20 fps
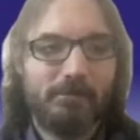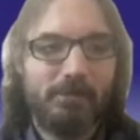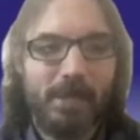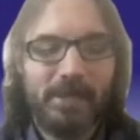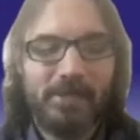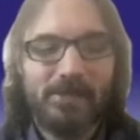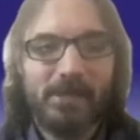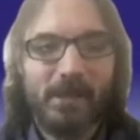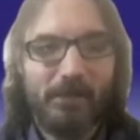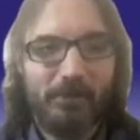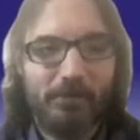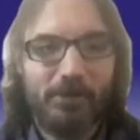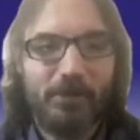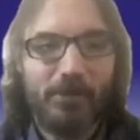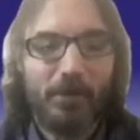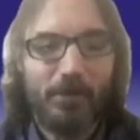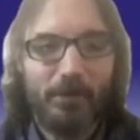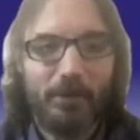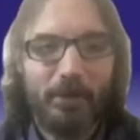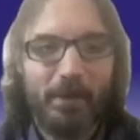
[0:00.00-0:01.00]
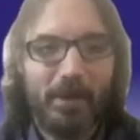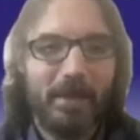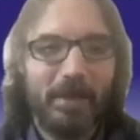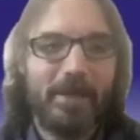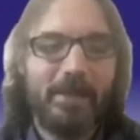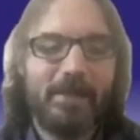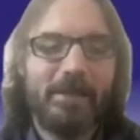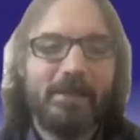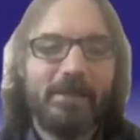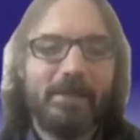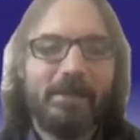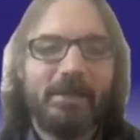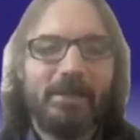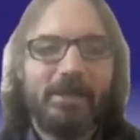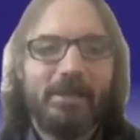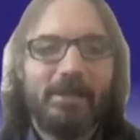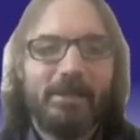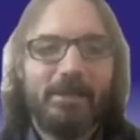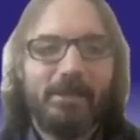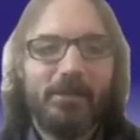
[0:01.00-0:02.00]
makes off with all the money,
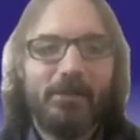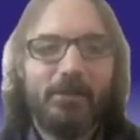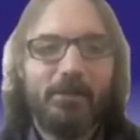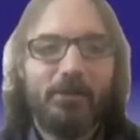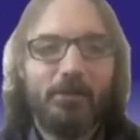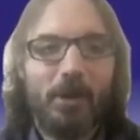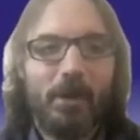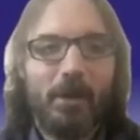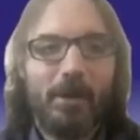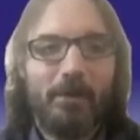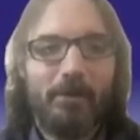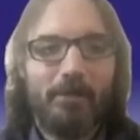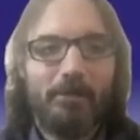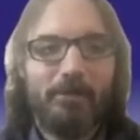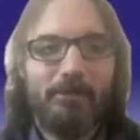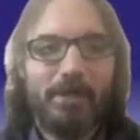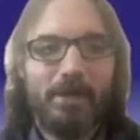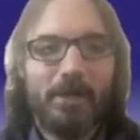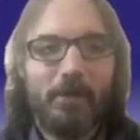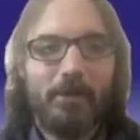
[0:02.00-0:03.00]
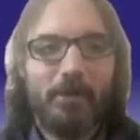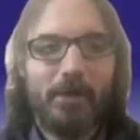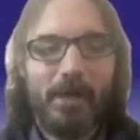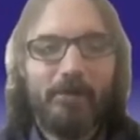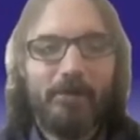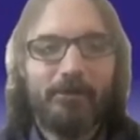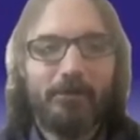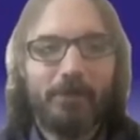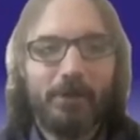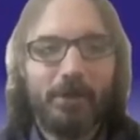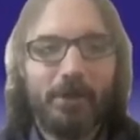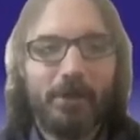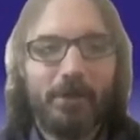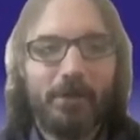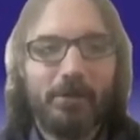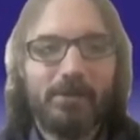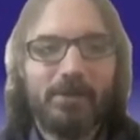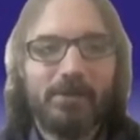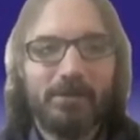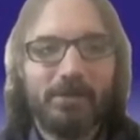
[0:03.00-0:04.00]
you want to be okay for a year
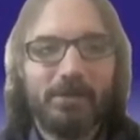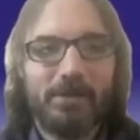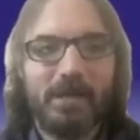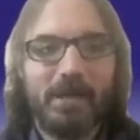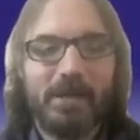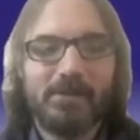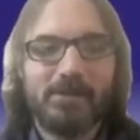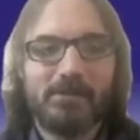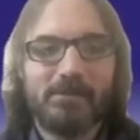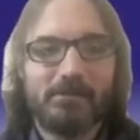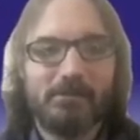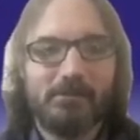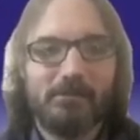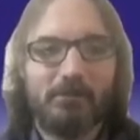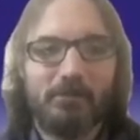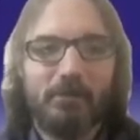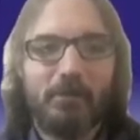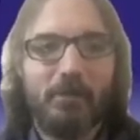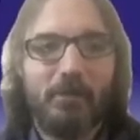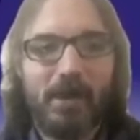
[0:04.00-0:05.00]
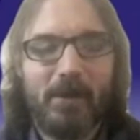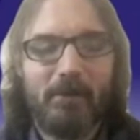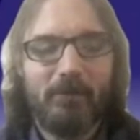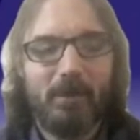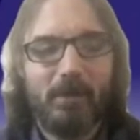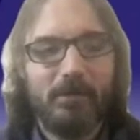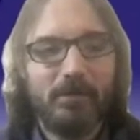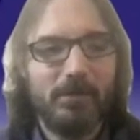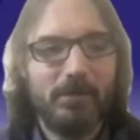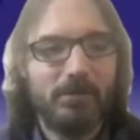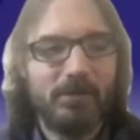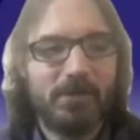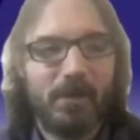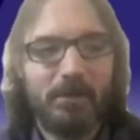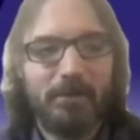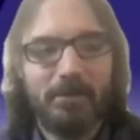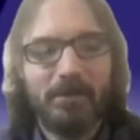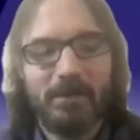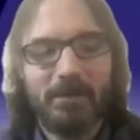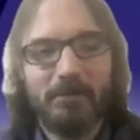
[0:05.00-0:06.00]
until the next amount of revenues
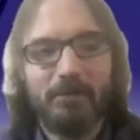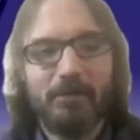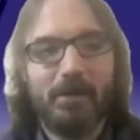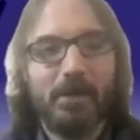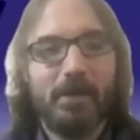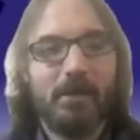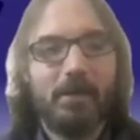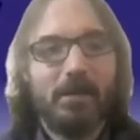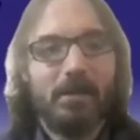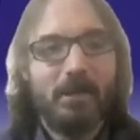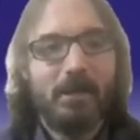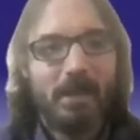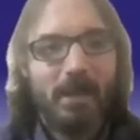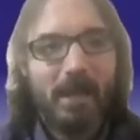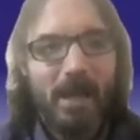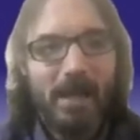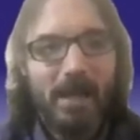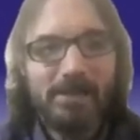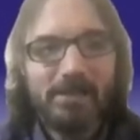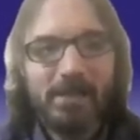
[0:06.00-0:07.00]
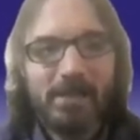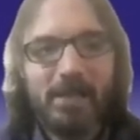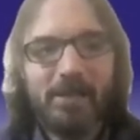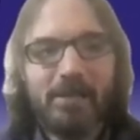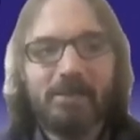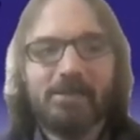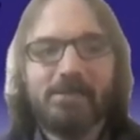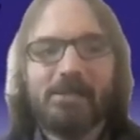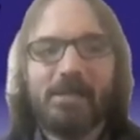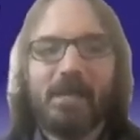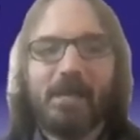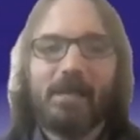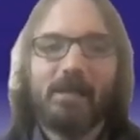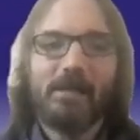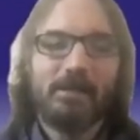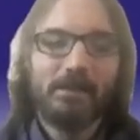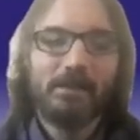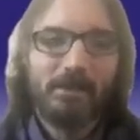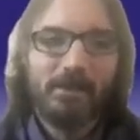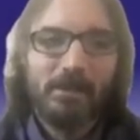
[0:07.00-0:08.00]
come in. But as Ken has
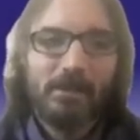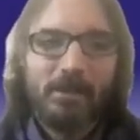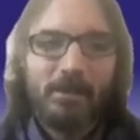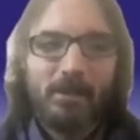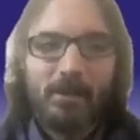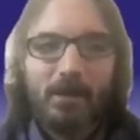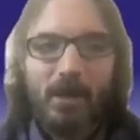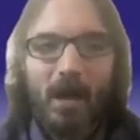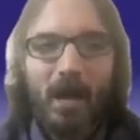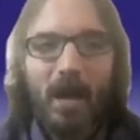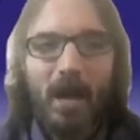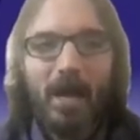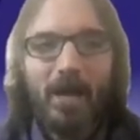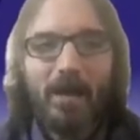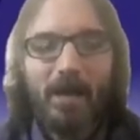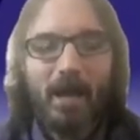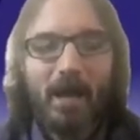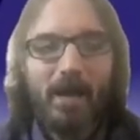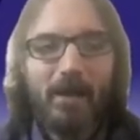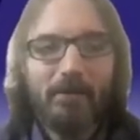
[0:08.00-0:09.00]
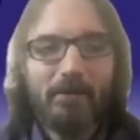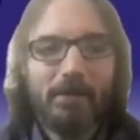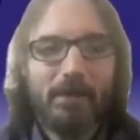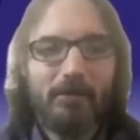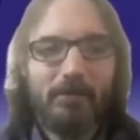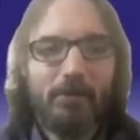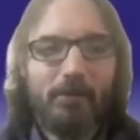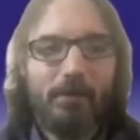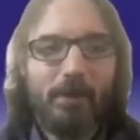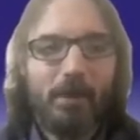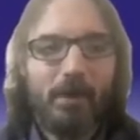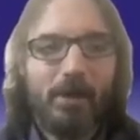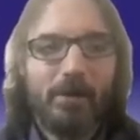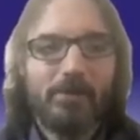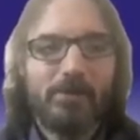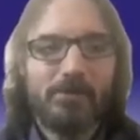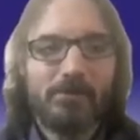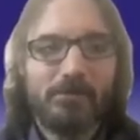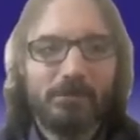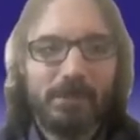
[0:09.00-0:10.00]
said, higher level
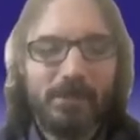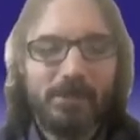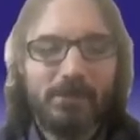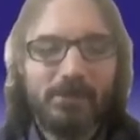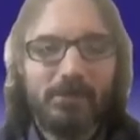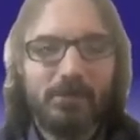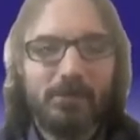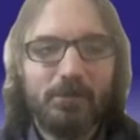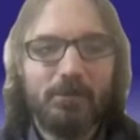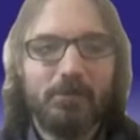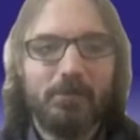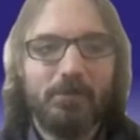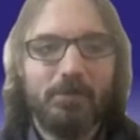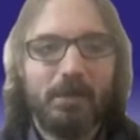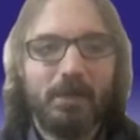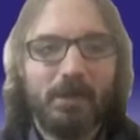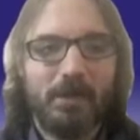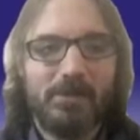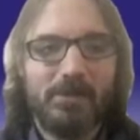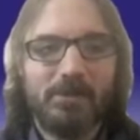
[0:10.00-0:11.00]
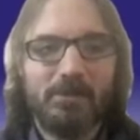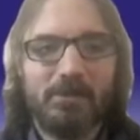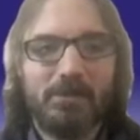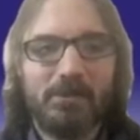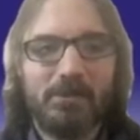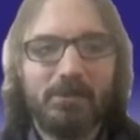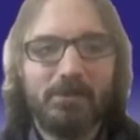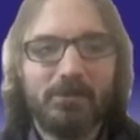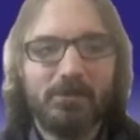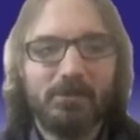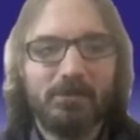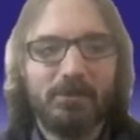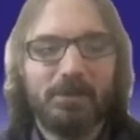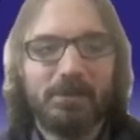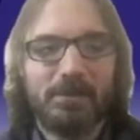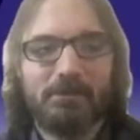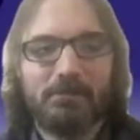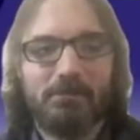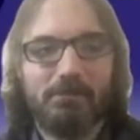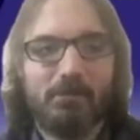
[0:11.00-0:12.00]
bonds lead to some issues
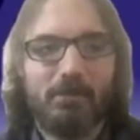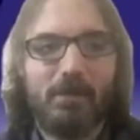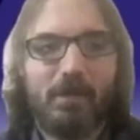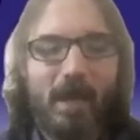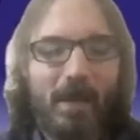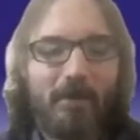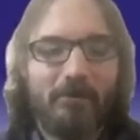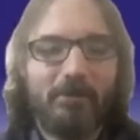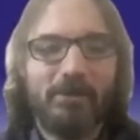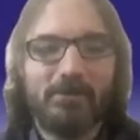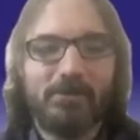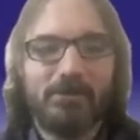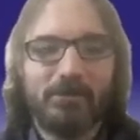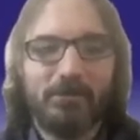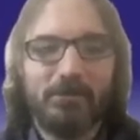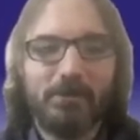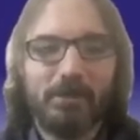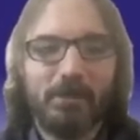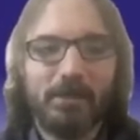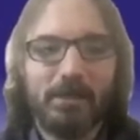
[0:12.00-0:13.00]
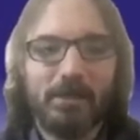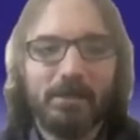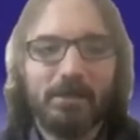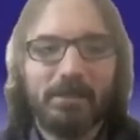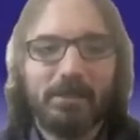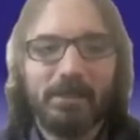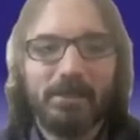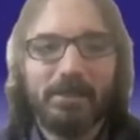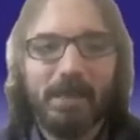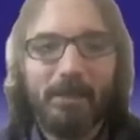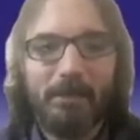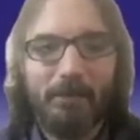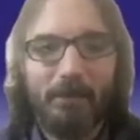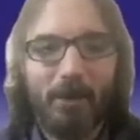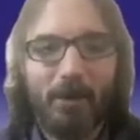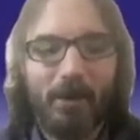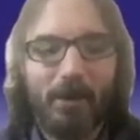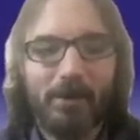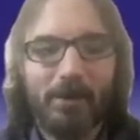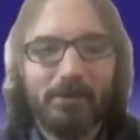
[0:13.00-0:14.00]
with having to get that
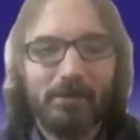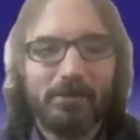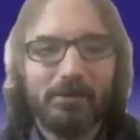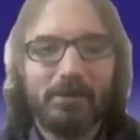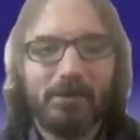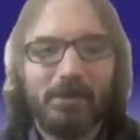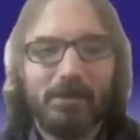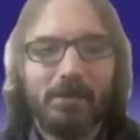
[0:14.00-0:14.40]
bond